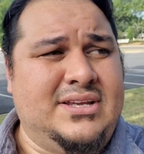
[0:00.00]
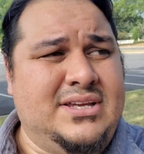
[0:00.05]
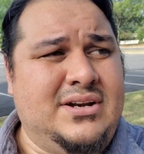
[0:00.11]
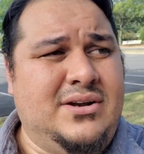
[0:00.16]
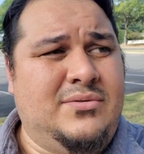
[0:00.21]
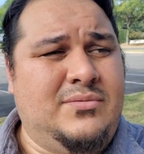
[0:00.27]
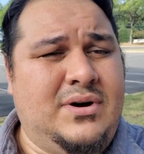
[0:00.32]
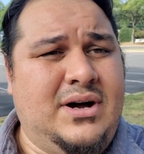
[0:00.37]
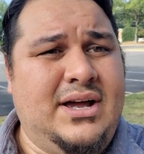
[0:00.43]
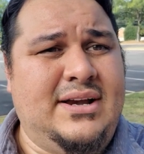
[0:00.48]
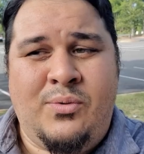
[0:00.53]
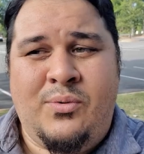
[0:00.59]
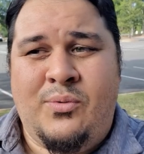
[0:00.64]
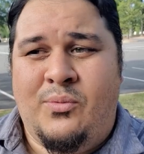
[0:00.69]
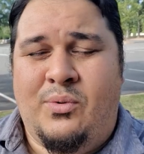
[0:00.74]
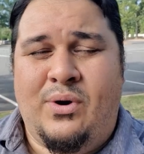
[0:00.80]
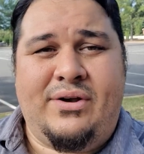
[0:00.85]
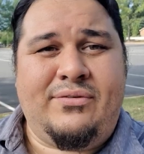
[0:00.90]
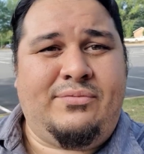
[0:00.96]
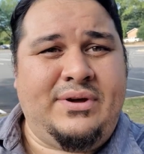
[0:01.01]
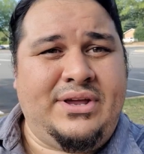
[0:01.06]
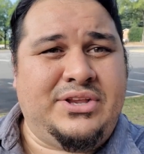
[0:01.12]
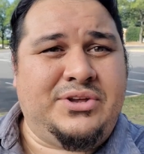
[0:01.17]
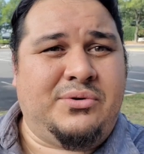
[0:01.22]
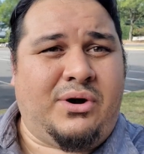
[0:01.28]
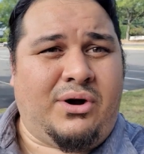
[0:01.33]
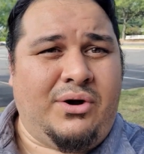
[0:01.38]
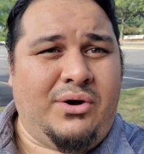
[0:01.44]
you know what what if we
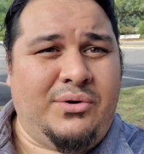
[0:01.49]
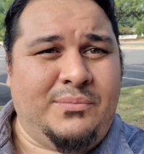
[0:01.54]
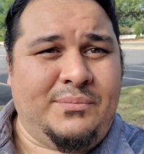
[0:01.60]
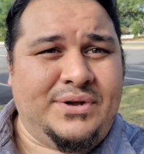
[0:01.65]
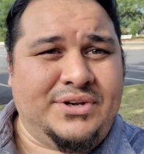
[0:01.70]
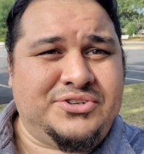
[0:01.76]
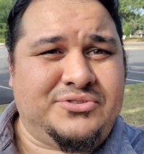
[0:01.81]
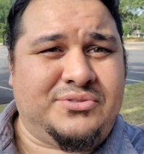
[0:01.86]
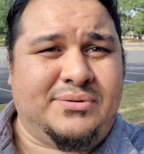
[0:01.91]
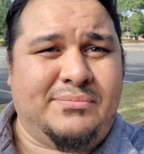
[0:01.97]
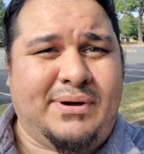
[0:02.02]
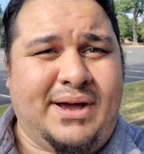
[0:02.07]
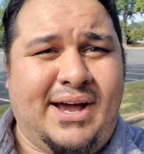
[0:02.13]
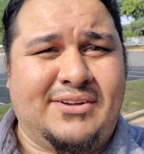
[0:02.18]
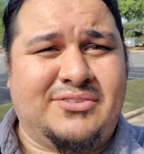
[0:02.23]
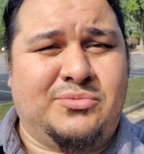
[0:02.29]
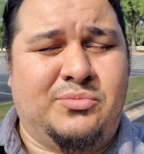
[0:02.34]
do our own mystery box?